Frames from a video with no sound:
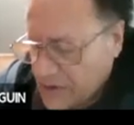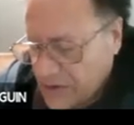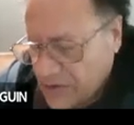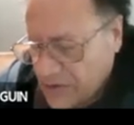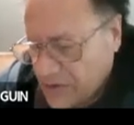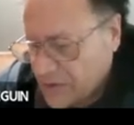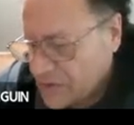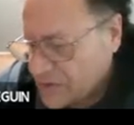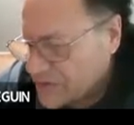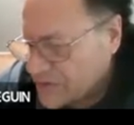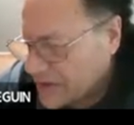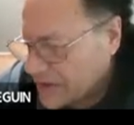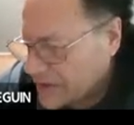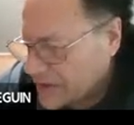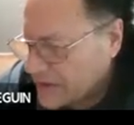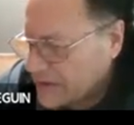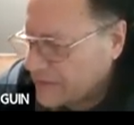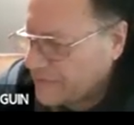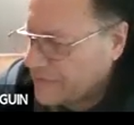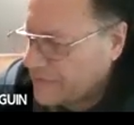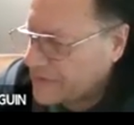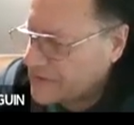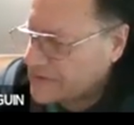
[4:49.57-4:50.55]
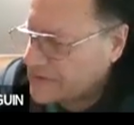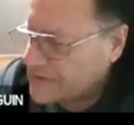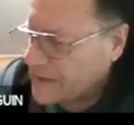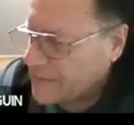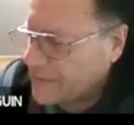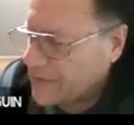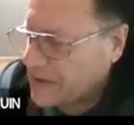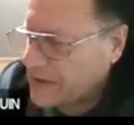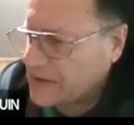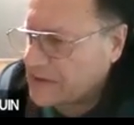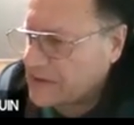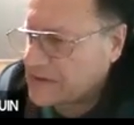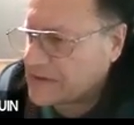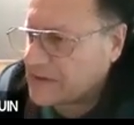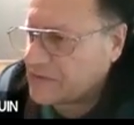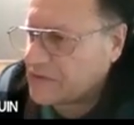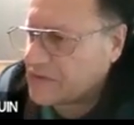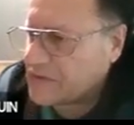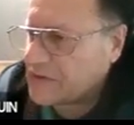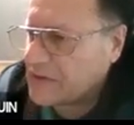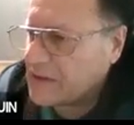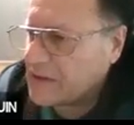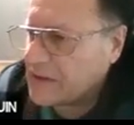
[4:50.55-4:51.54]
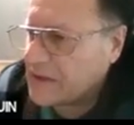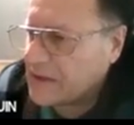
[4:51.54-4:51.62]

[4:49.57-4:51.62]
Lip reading: you use a different sampling distribution.